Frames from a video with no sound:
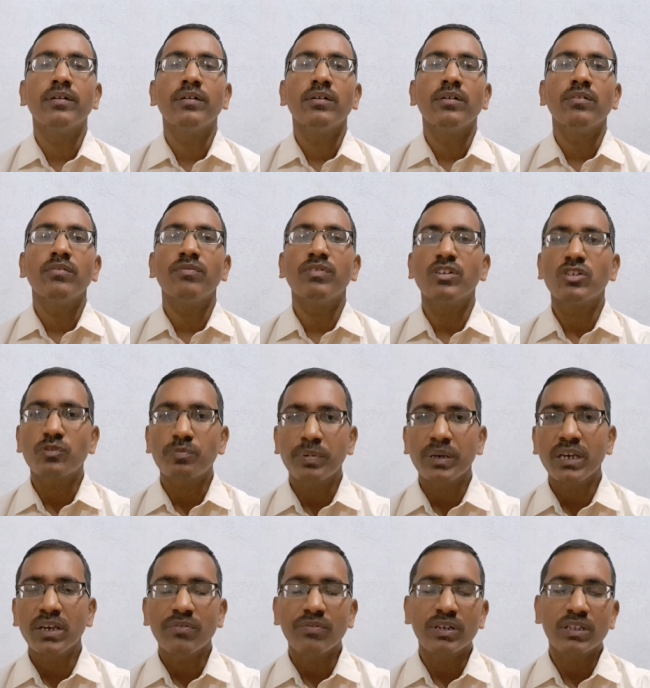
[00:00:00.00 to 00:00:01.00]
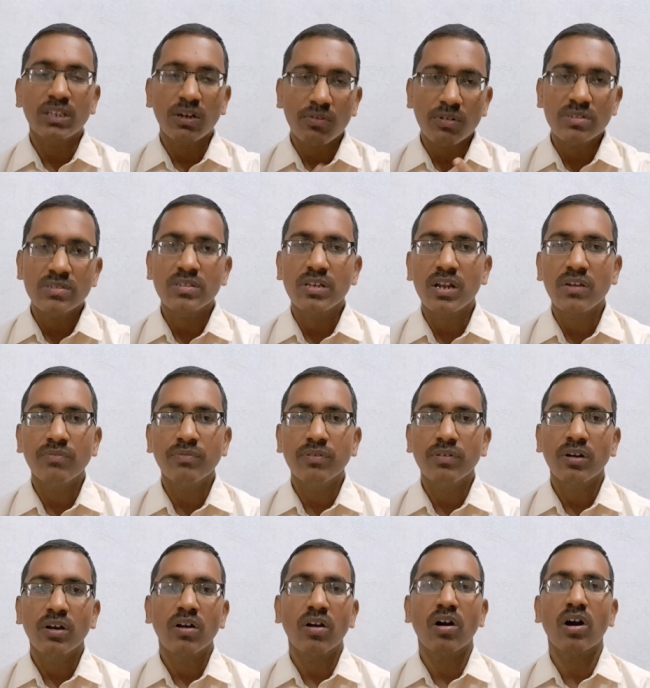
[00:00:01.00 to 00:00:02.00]
we speak with ourselves
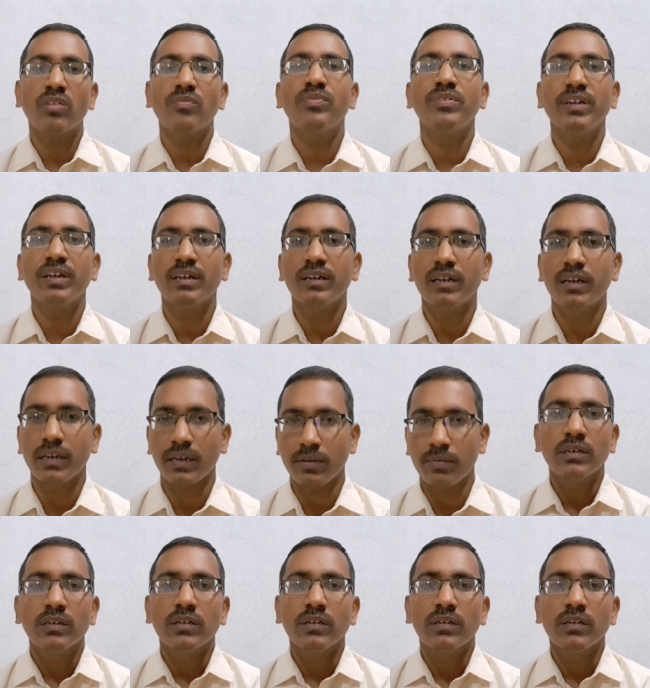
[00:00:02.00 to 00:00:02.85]
confidently.